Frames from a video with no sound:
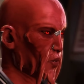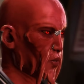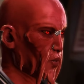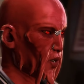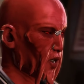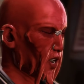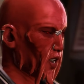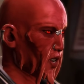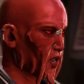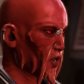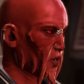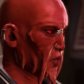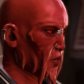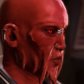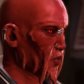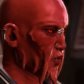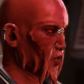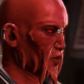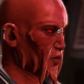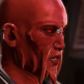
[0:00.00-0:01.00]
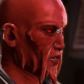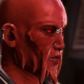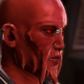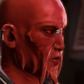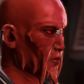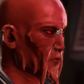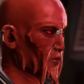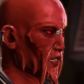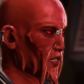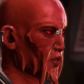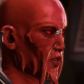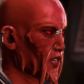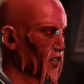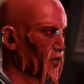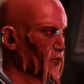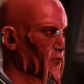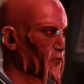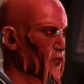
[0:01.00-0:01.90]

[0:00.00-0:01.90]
You are worthy to be the